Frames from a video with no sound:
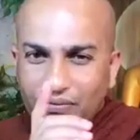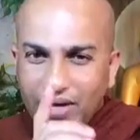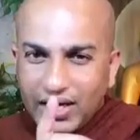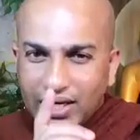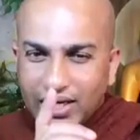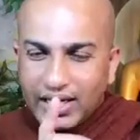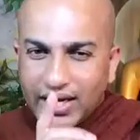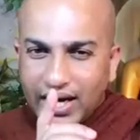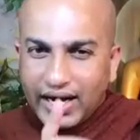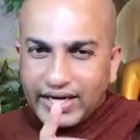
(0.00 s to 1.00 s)
very
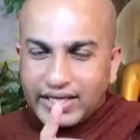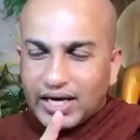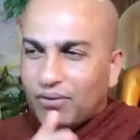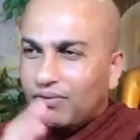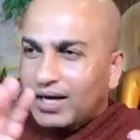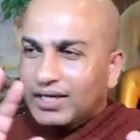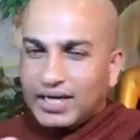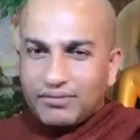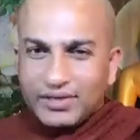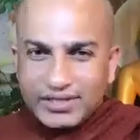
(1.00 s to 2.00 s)
clear idea
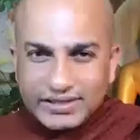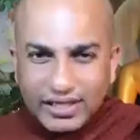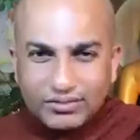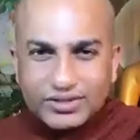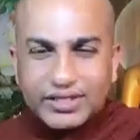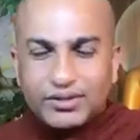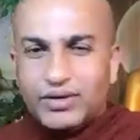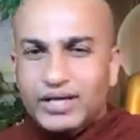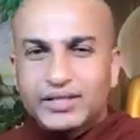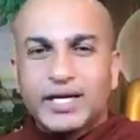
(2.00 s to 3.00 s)
whatever this outside you
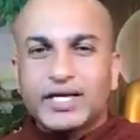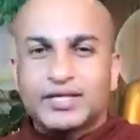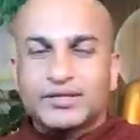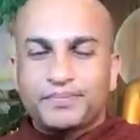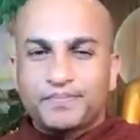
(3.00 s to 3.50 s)
can try it